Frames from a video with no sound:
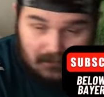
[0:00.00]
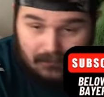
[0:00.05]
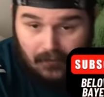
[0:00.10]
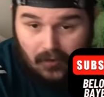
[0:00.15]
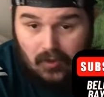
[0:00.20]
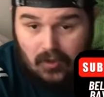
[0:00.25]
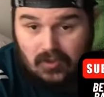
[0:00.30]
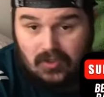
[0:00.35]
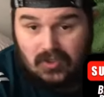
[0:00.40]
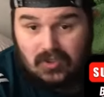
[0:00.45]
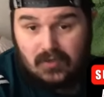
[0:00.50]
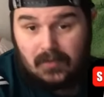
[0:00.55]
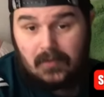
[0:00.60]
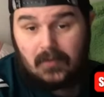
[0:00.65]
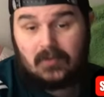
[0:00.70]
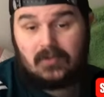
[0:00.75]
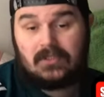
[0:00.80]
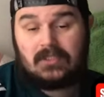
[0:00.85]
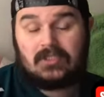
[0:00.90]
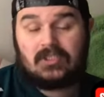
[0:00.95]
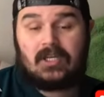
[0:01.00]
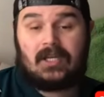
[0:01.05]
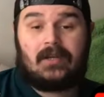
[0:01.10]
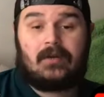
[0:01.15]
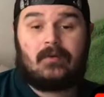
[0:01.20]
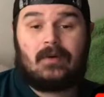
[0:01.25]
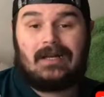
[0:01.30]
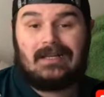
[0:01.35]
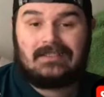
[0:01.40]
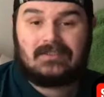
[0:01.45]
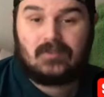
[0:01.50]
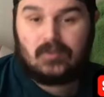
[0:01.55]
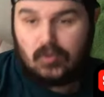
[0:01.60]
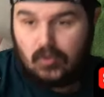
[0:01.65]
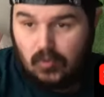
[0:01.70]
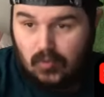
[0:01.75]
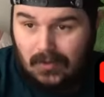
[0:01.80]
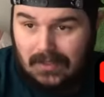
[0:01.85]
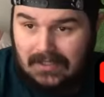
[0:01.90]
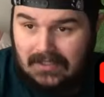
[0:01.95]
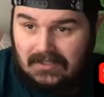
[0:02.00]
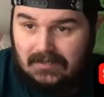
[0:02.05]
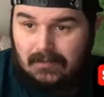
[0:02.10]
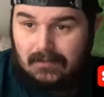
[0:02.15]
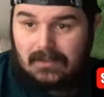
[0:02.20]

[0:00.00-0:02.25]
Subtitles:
for the constant support on the channel, as always.